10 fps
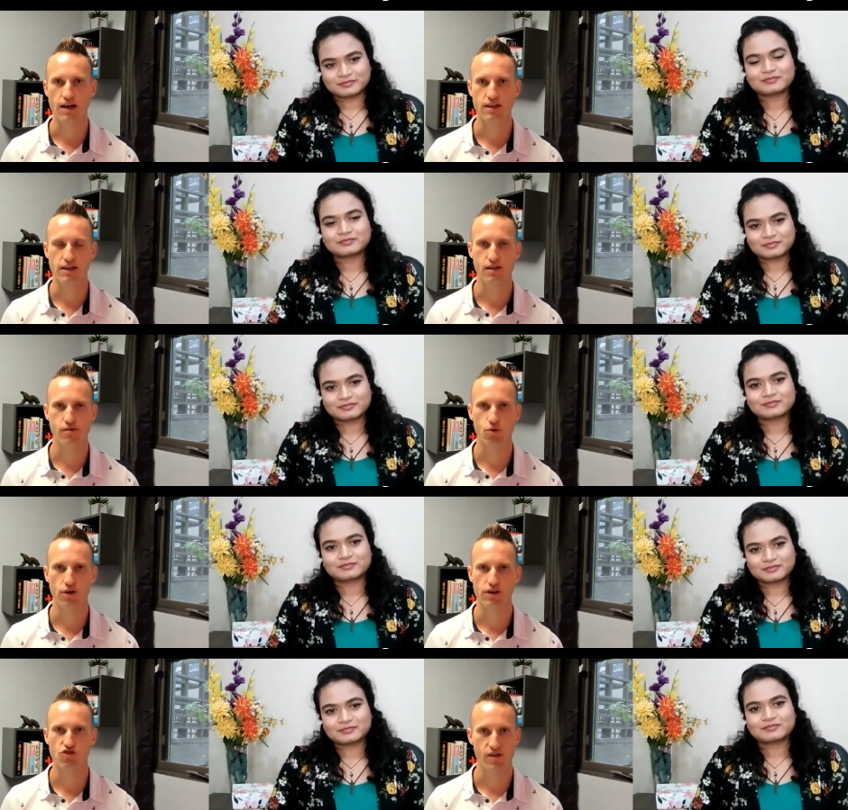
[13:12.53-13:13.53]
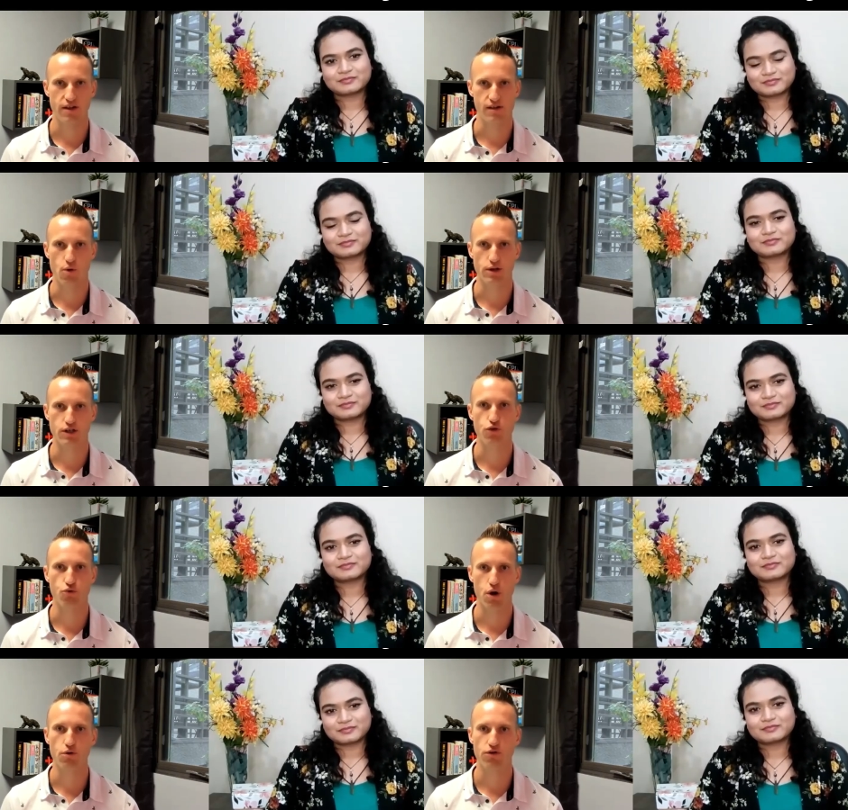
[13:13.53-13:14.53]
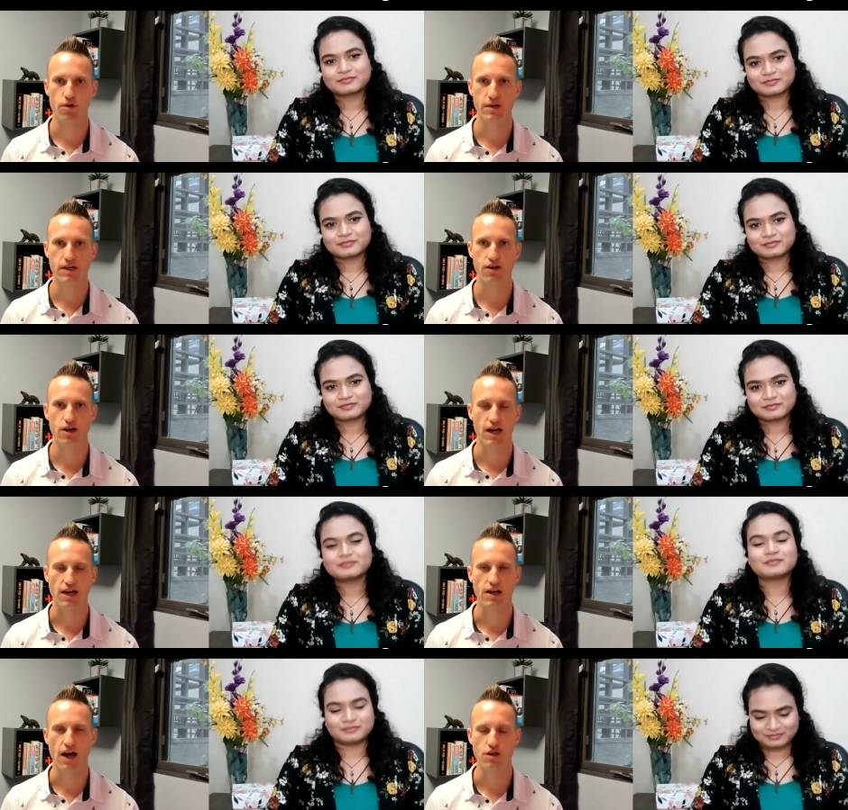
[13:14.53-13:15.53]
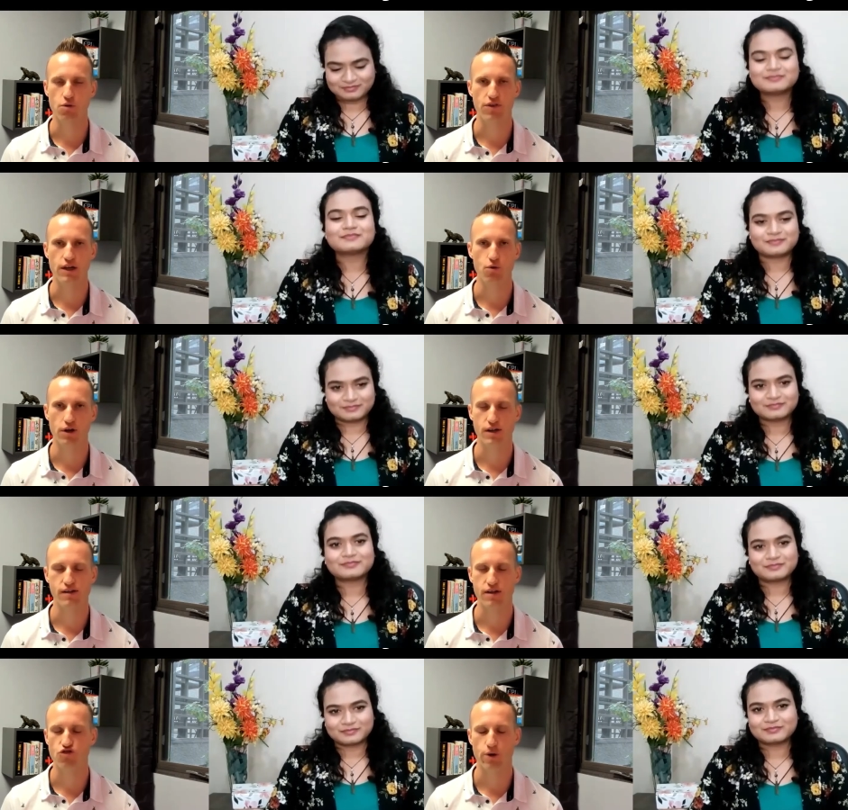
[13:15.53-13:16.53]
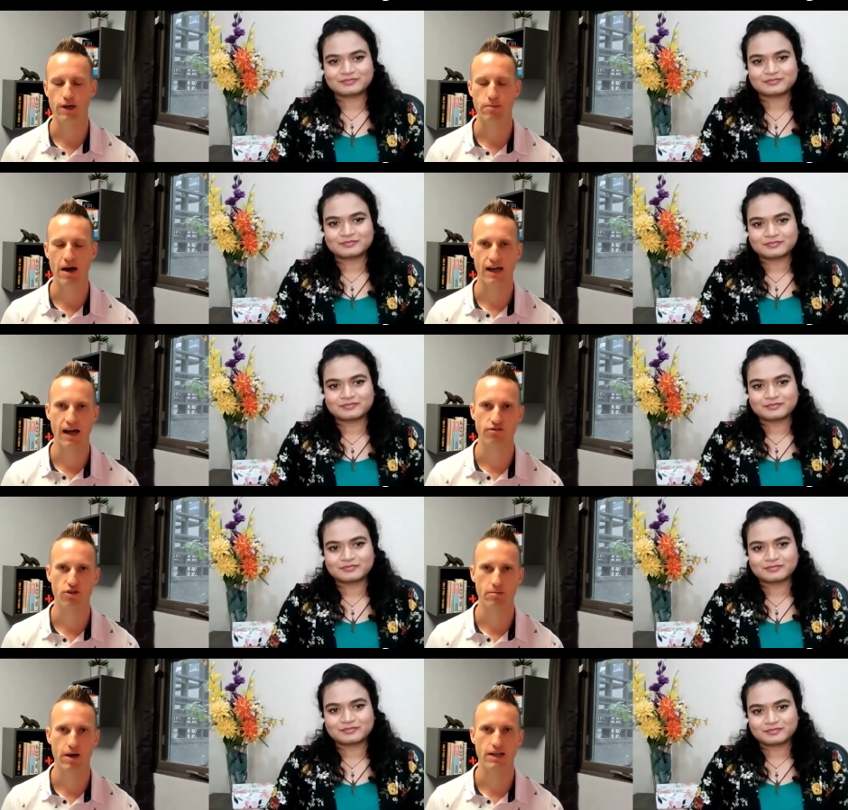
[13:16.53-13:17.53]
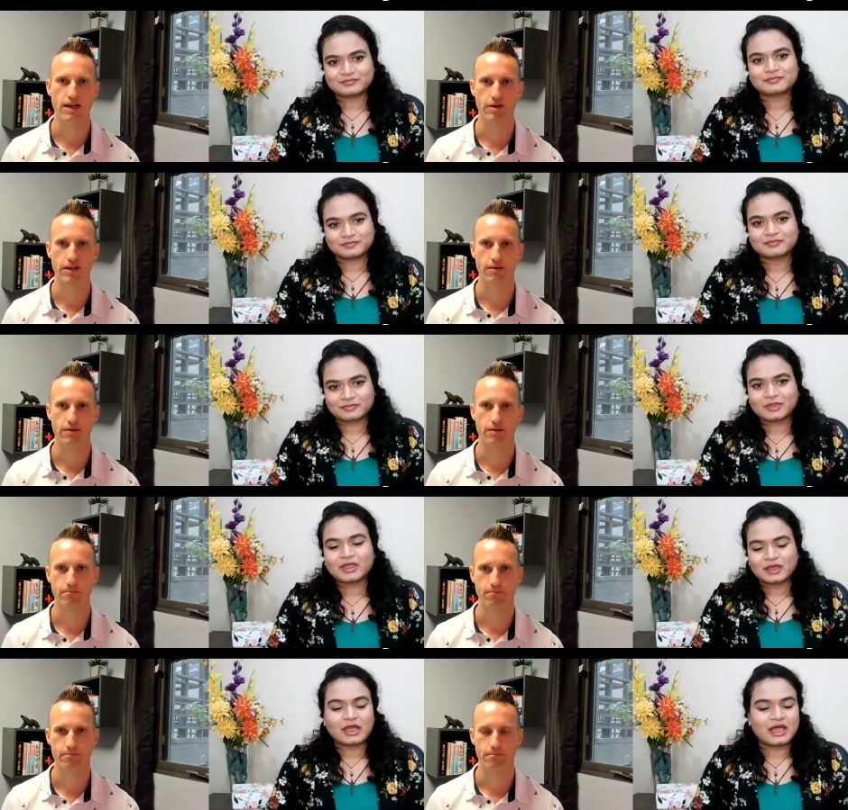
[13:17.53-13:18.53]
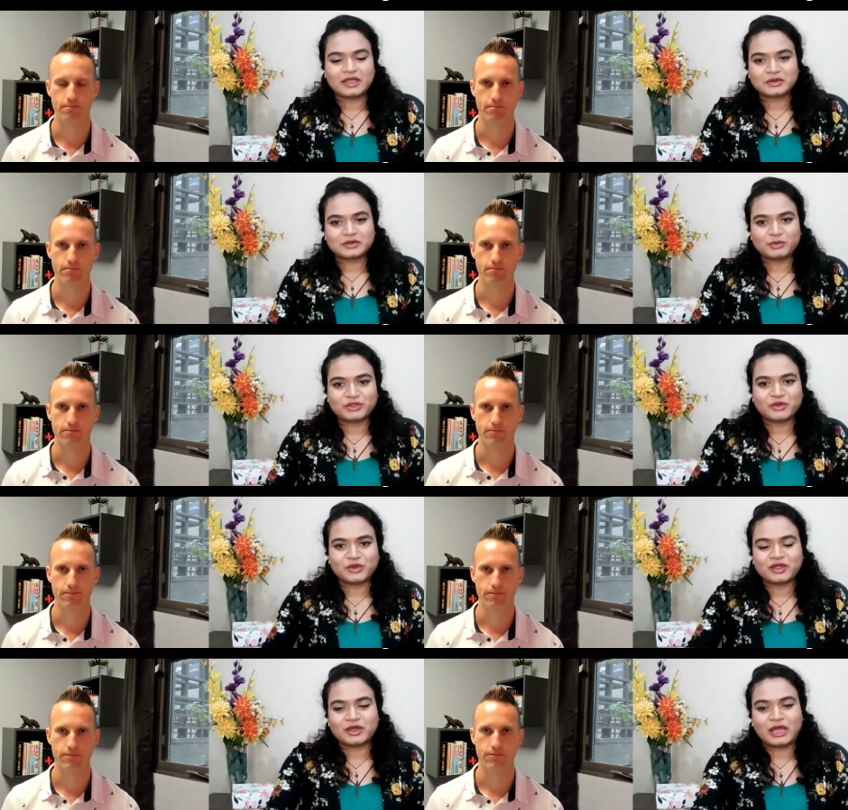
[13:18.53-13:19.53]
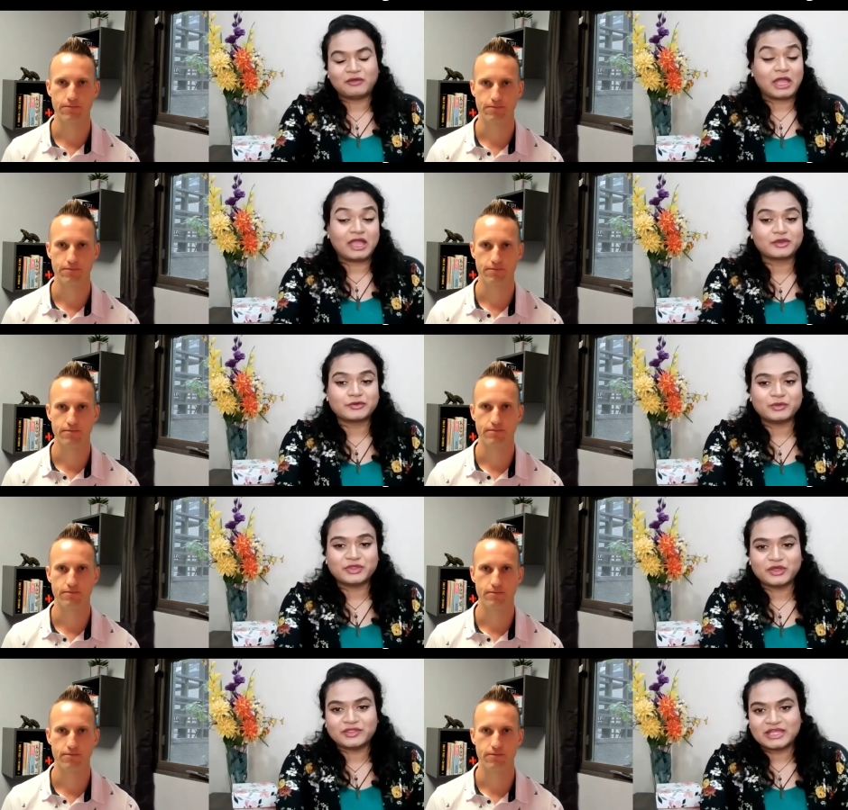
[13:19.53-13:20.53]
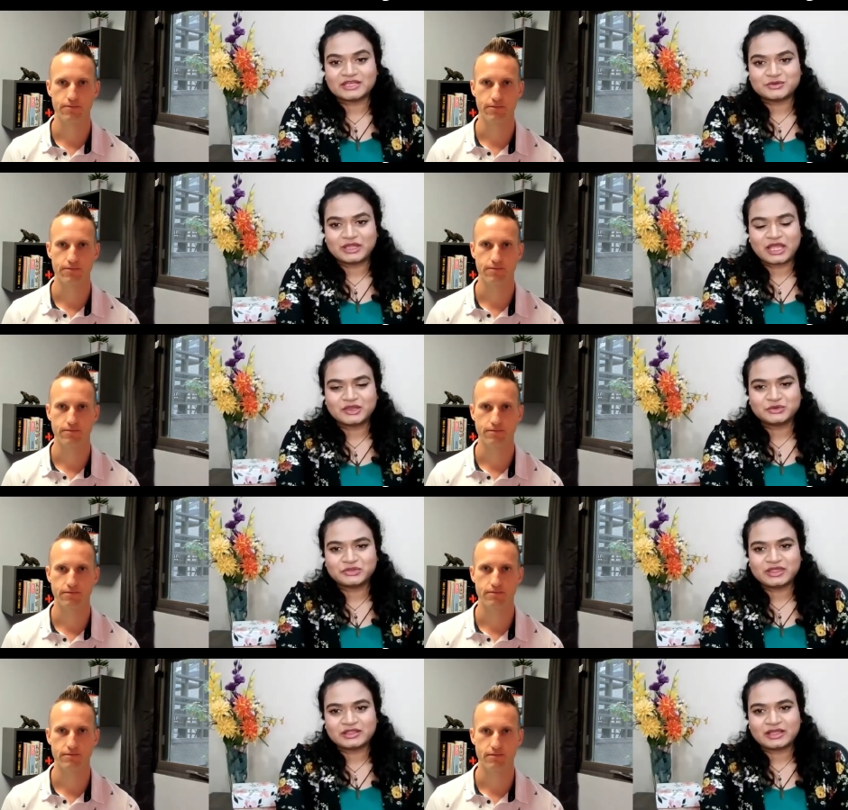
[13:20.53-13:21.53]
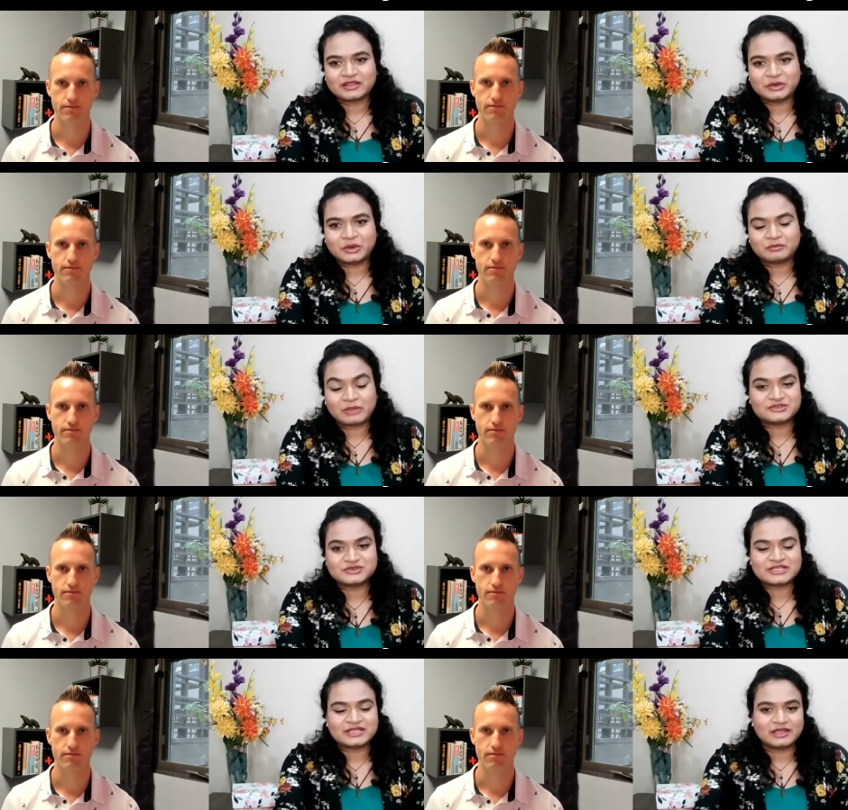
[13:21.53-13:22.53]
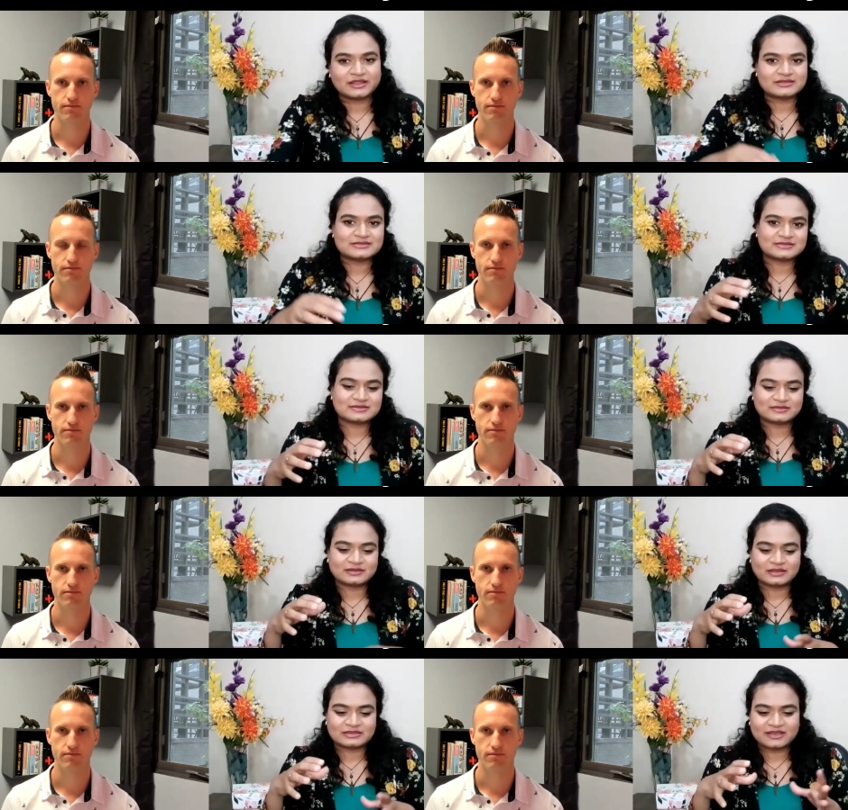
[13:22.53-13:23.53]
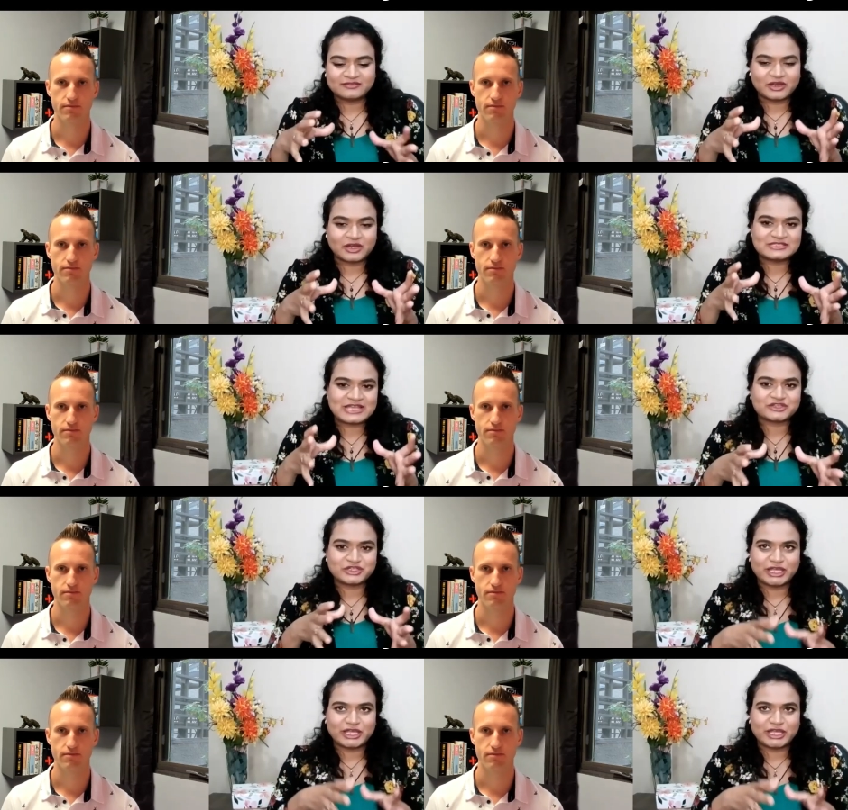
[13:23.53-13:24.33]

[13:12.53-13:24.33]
Speaker 1: I, think it's really just it's going to grow from here and I, I don't think we're going to see it shrink back after the pandemic
Speaker 2: I agree with you. I, I agree with you on that too. I, I do think like, you know, as you said, like this, the telepharmacy actually